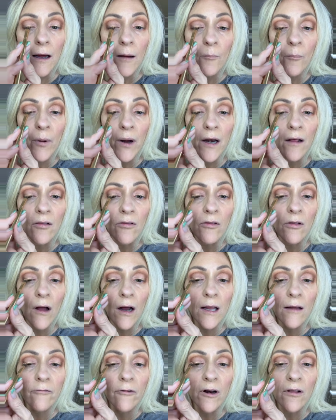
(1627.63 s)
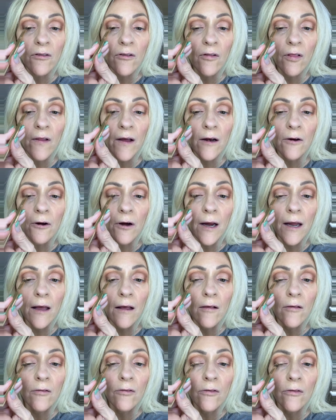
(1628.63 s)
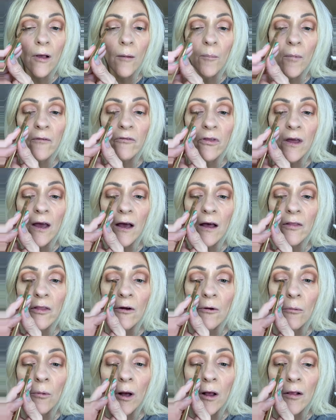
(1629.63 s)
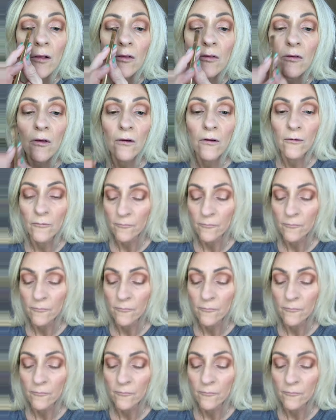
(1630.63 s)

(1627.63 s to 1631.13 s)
but it's not even as glittery as some of the other ones.